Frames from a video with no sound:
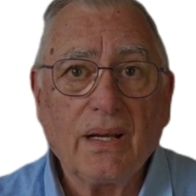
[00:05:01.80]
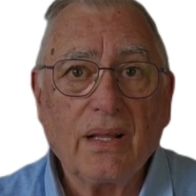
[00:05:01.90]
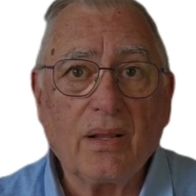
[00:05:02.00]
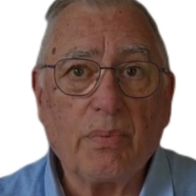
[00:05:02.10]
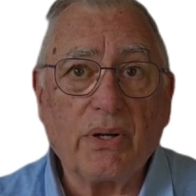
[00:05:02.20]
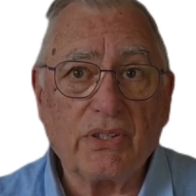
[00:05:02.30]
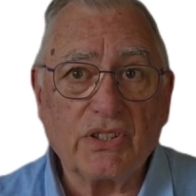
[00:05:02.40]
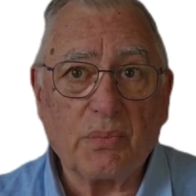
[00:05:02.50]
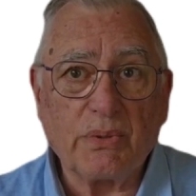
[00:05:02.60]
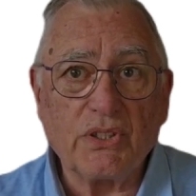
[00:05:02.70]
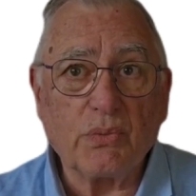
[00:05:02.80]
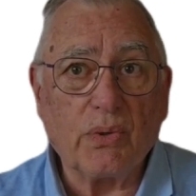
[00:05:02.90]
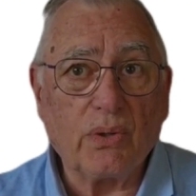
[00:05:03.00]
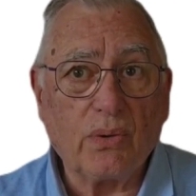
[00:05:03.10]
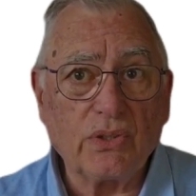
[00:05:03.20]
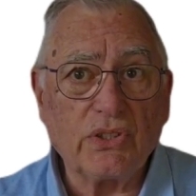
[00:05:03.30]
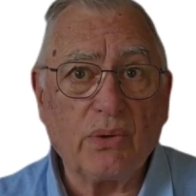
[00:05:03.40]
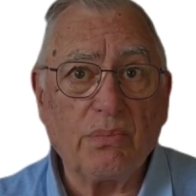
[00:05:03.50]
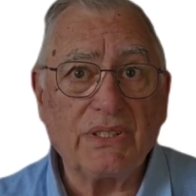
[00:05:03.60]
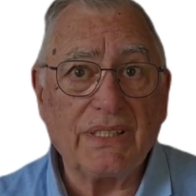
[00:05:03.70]
The participants were also
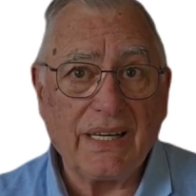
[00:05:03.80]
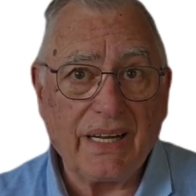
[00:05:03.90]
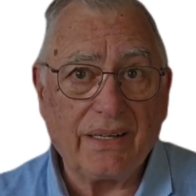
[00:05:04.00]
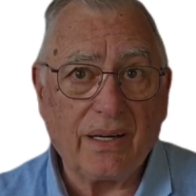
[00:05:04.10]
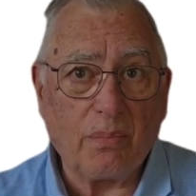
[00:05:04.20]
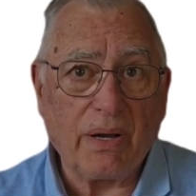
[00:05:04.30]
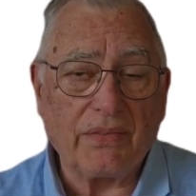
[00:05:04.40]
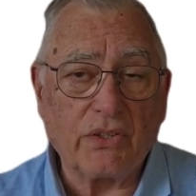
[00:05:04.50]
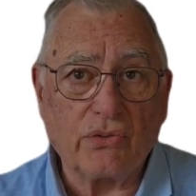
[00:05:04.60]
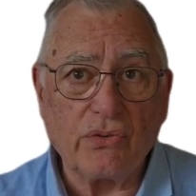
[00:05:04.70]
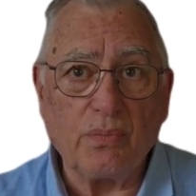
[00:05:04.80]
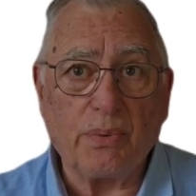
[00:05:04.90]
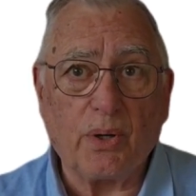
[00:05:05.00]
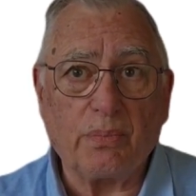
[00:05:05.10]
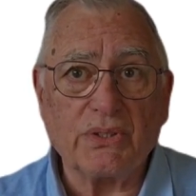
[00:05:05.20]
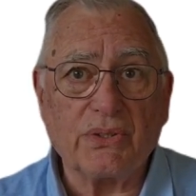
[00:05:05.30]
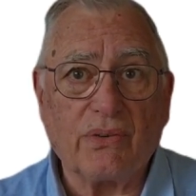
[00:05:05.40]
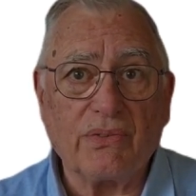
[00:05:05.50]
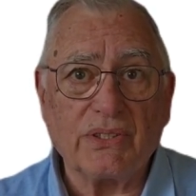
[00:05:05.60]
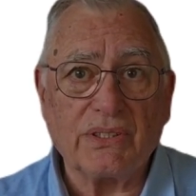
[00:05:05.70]
misled about the true purpose
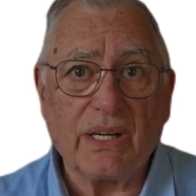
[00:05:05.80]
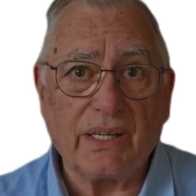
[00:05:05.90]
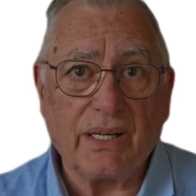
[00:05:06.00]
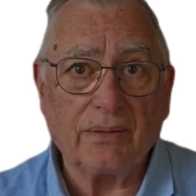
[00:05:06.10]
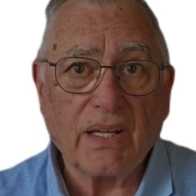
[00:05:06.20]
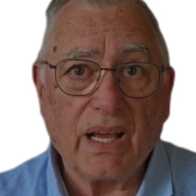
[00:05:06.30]
of the study.